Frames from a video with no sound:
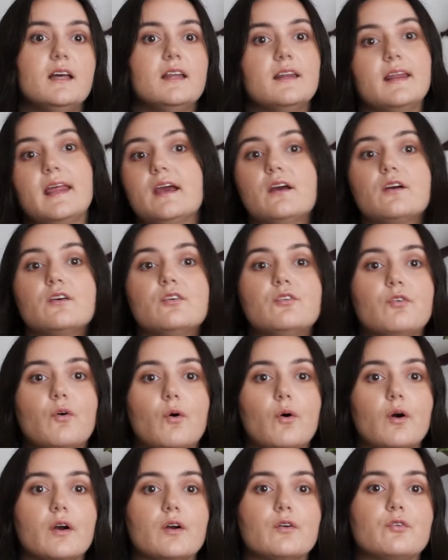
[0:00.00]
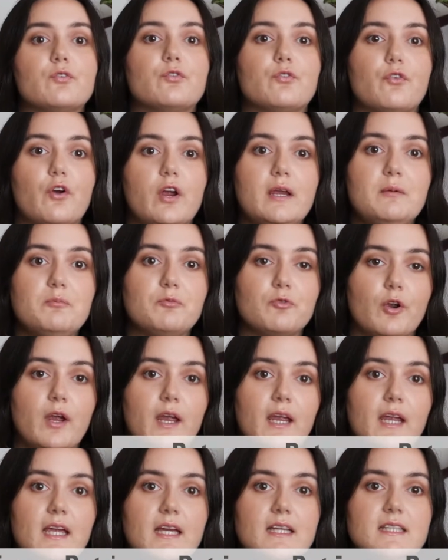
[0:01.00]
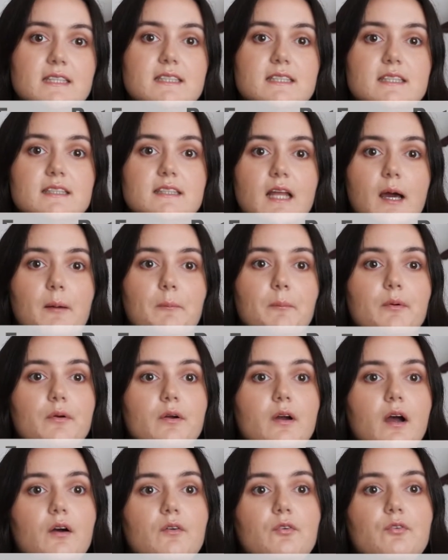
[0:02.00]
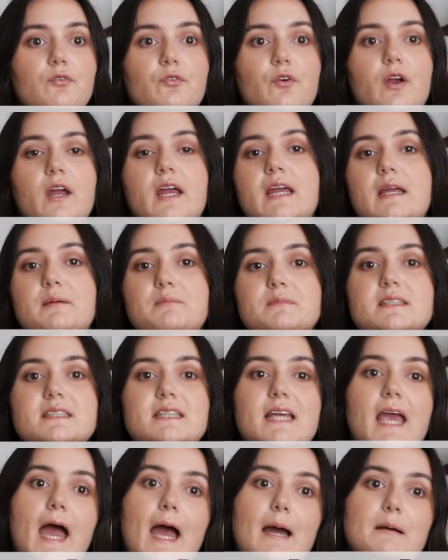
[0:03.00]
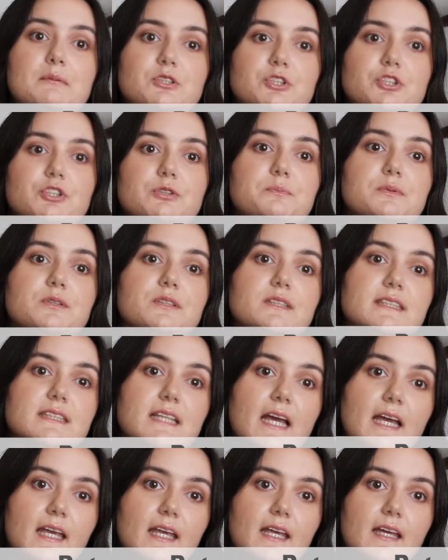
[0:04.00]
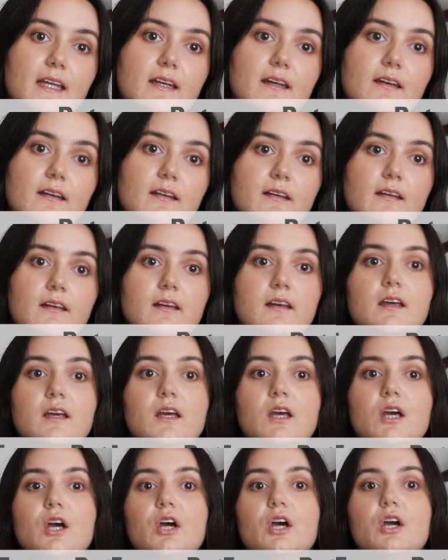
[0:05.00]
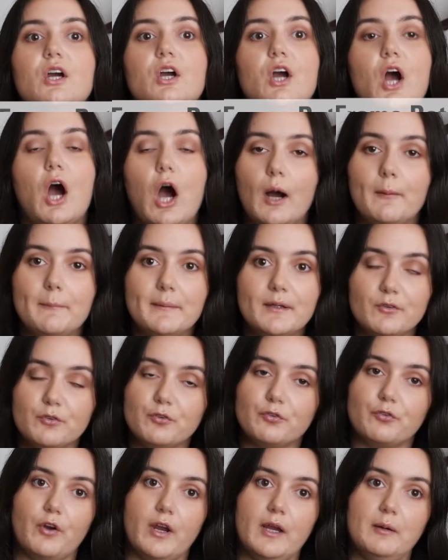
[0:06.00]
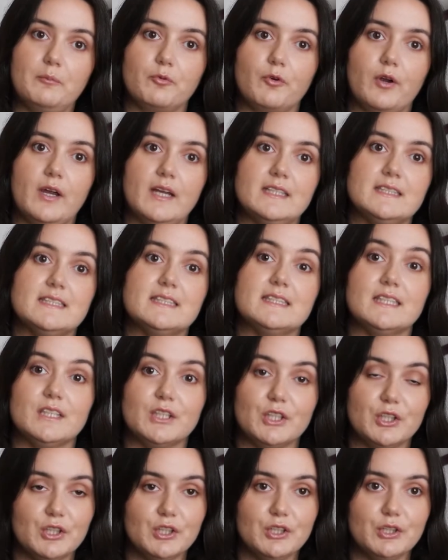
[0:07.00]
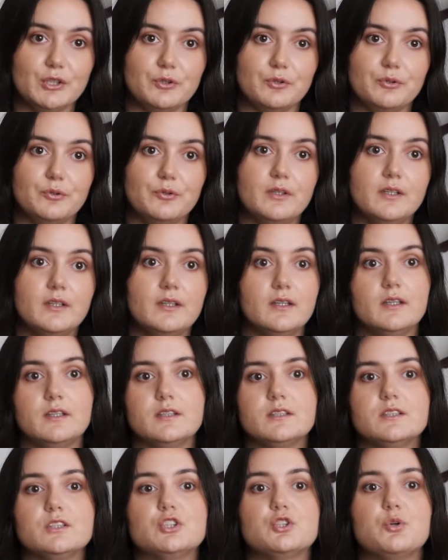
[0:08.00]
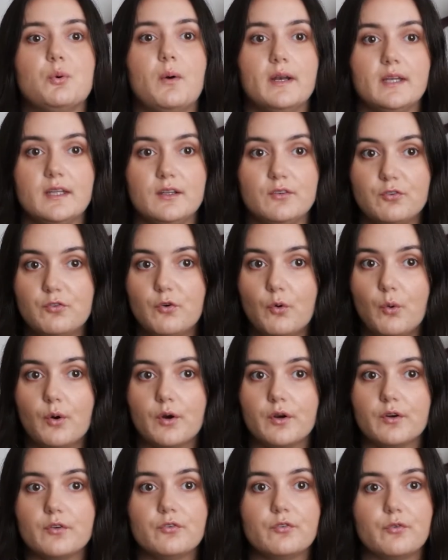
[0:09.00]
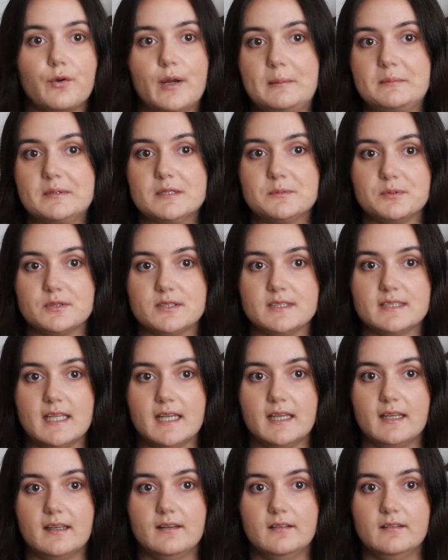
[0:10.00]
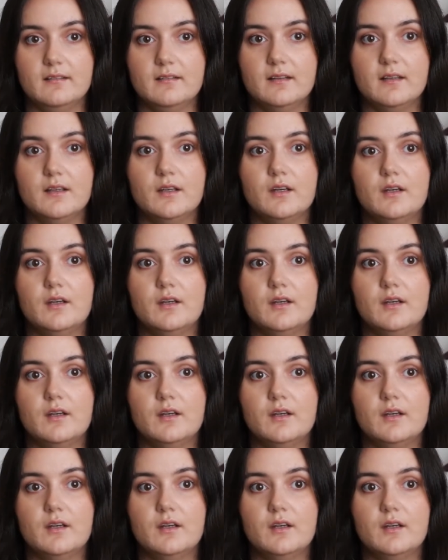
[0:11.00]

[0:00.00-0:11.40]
Therefore, frame rate is the number of frames captured per second. Common frame rates include 24 frames per second,